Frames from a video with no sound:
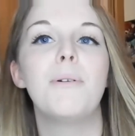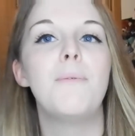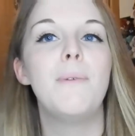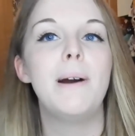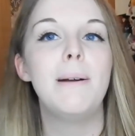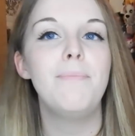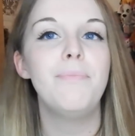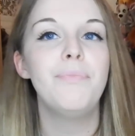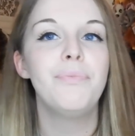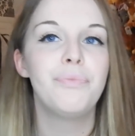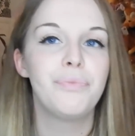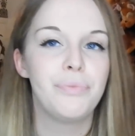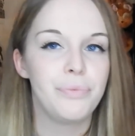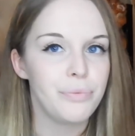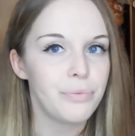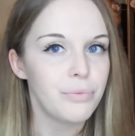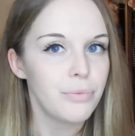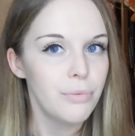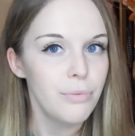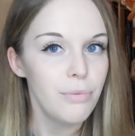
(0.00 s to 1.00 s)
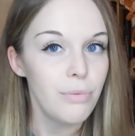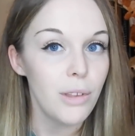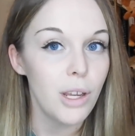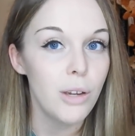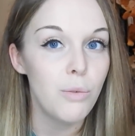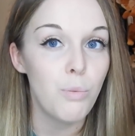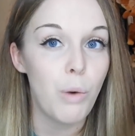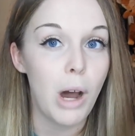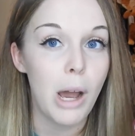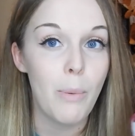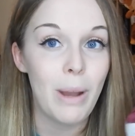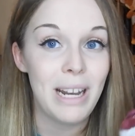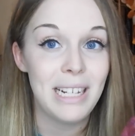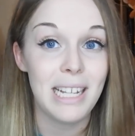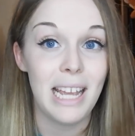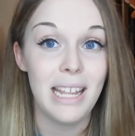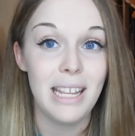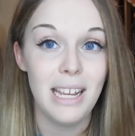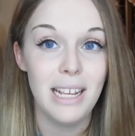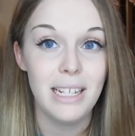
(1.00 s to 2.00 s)
but when I went
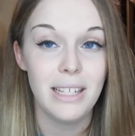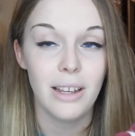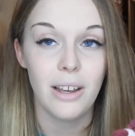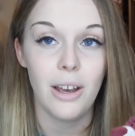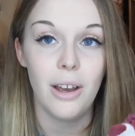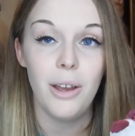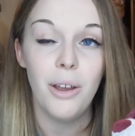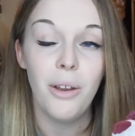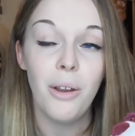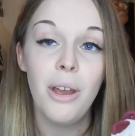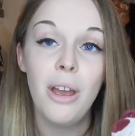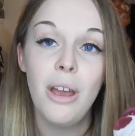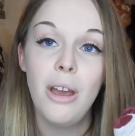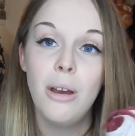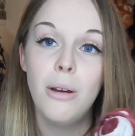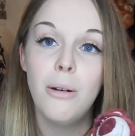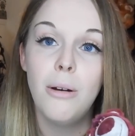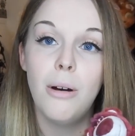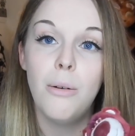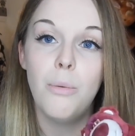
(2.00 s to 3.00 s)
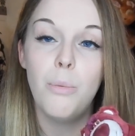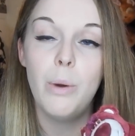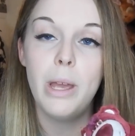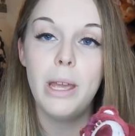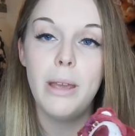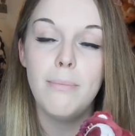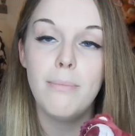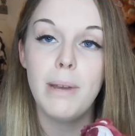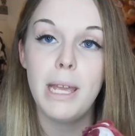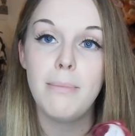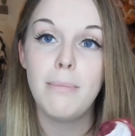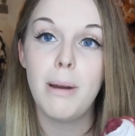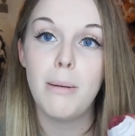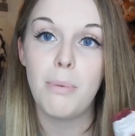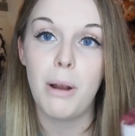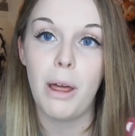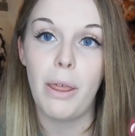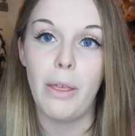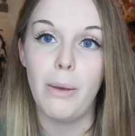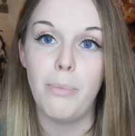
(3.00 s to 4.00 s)
10 years ago, me and my
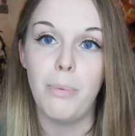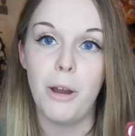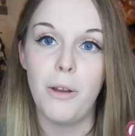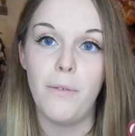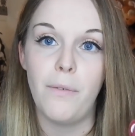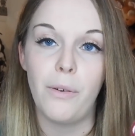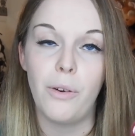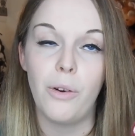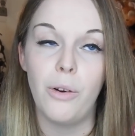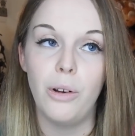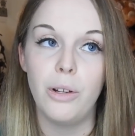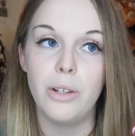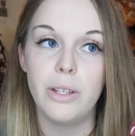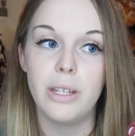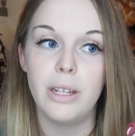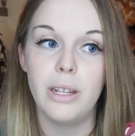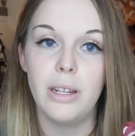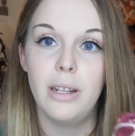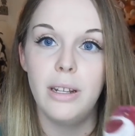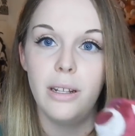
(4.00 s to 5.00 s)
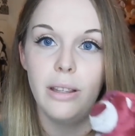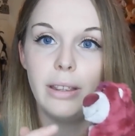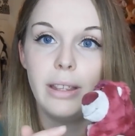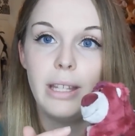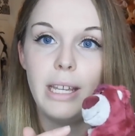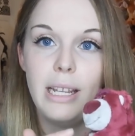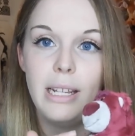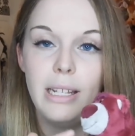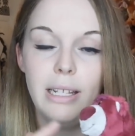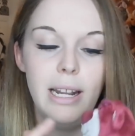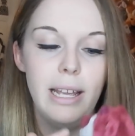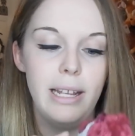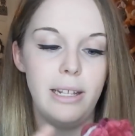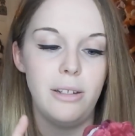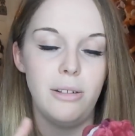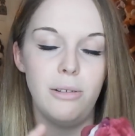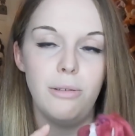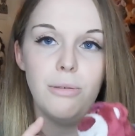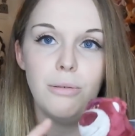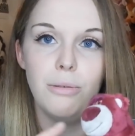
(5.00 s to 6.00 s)
brother both got these
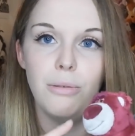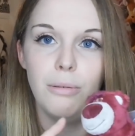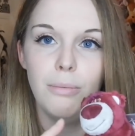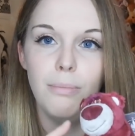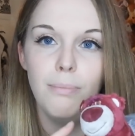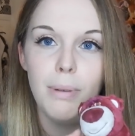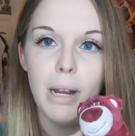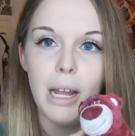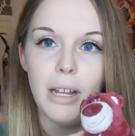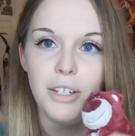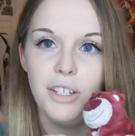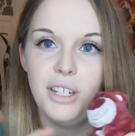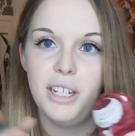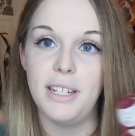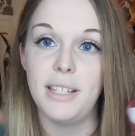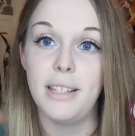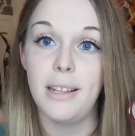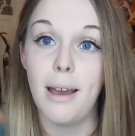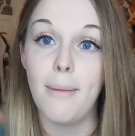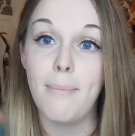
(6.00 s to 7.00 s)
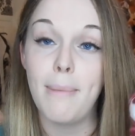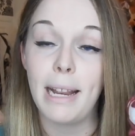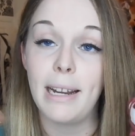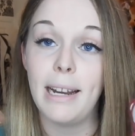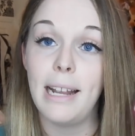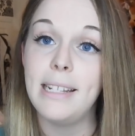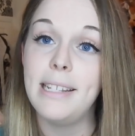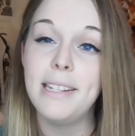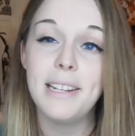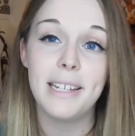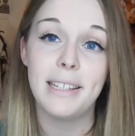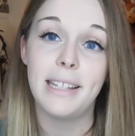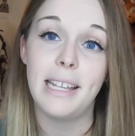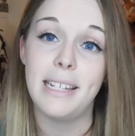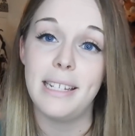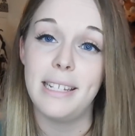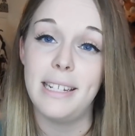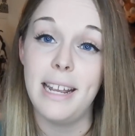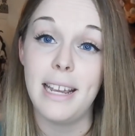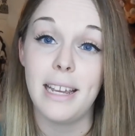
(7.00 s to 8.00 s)
little plushes that are magnetic, and
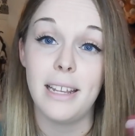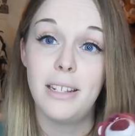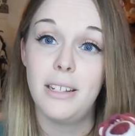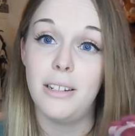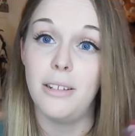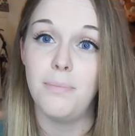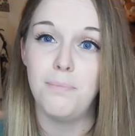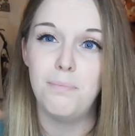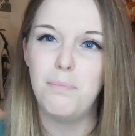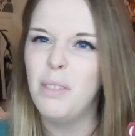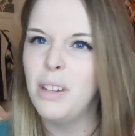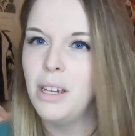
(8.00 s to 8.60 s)
they stick to,